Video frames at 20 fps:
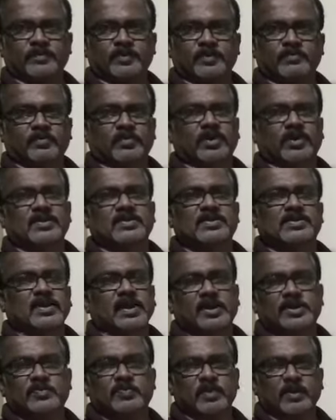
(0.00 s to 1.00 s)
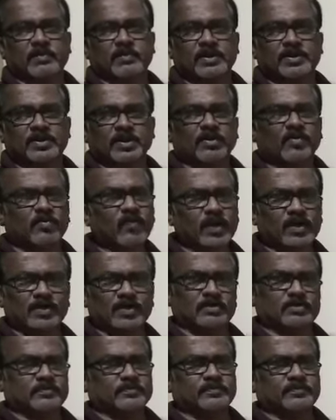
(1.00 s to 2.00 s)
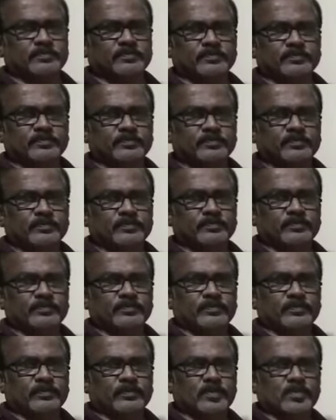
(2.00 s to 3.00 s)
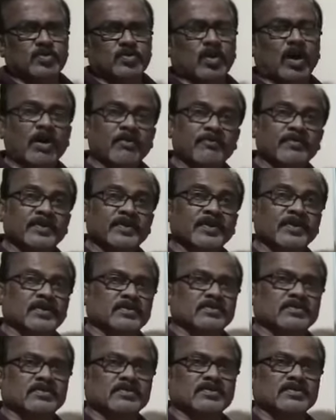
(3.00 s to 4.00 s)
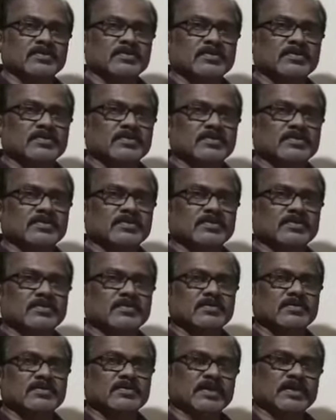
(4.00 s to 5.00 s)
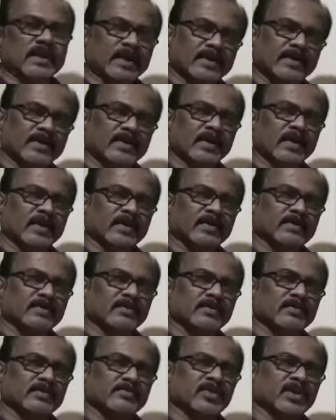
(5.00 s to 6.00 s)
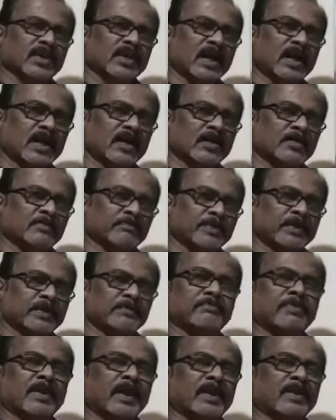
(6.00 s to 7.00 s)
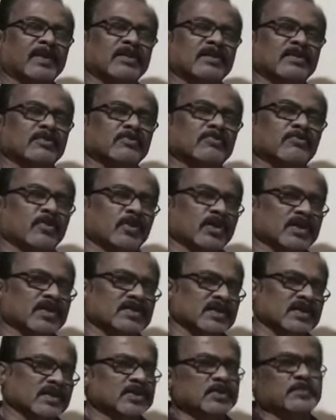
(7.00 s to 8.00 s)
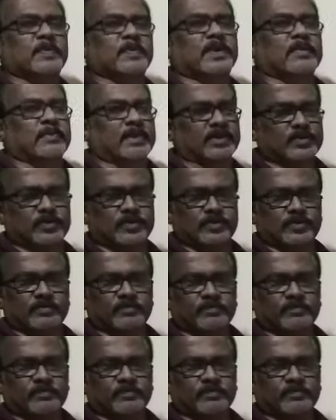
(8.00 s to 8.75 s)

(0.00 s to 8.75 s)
for his experimental work. So after selecting the garden pea plant for his experiments,